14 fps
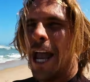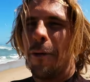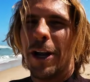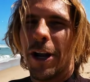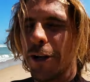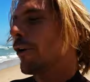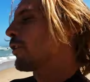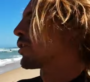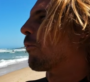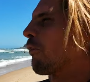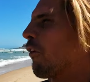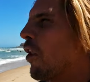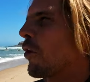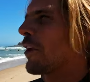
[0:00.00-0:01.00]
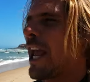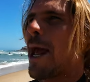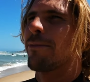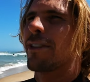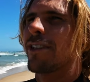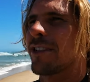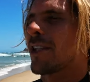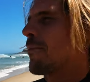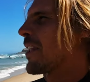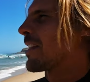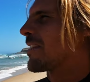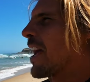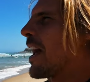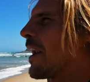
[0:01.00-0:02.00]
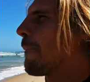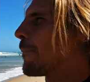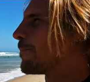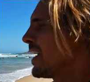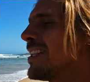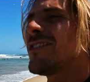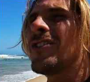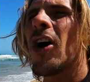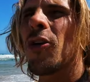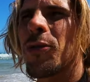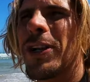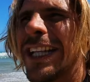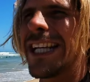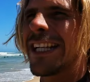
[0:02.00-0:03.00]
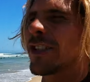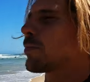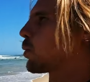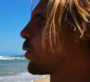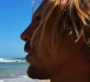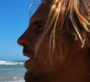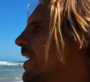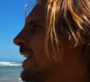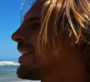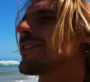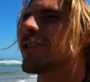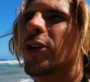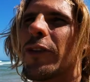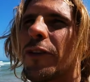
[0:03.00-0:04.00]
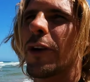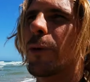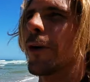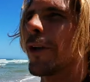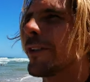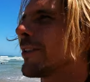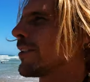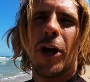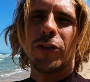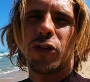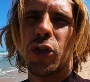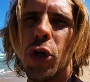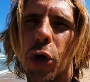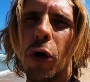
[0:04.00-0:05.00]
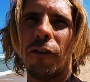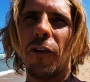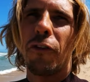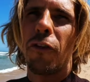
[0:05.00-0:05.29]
and we're gonna do some follow cams it's something that is not really explored in the surfing world you got two goofy